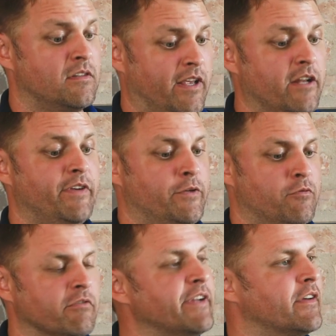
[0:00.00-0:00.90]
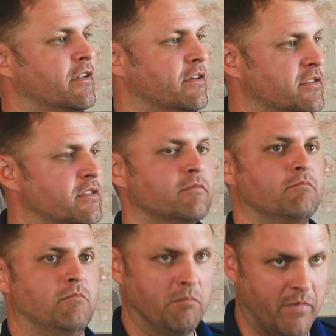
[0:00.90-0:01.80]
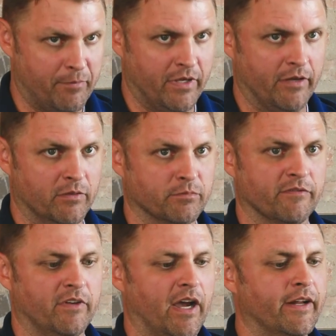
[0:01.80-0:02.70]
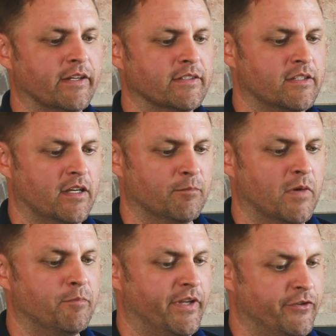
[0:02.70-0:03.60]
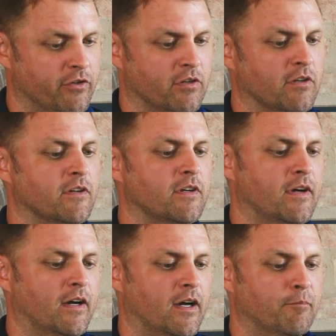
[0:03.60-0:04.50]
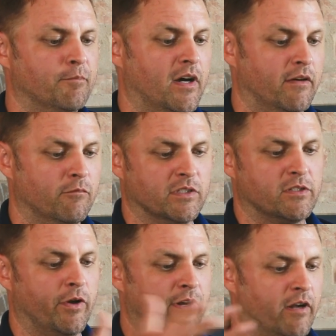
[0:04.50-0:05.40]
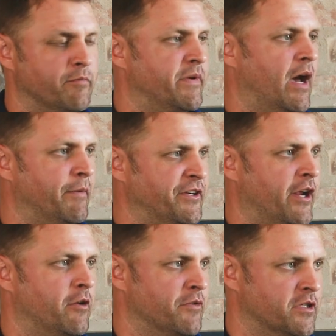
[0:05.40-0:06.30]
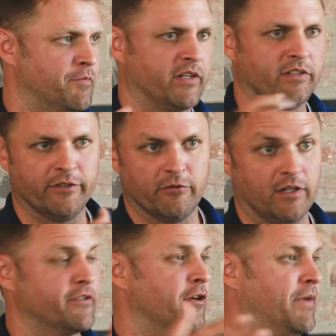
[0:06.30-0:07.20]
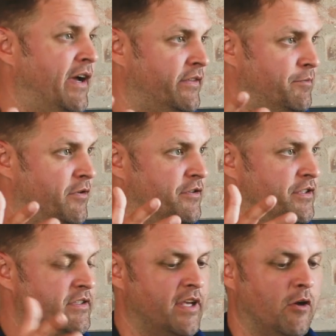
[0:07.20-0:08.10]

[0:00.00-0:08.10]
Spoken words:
individual retailers may be able to provide us a picture of what's going on from an omni-channel perspective across their path to purchase.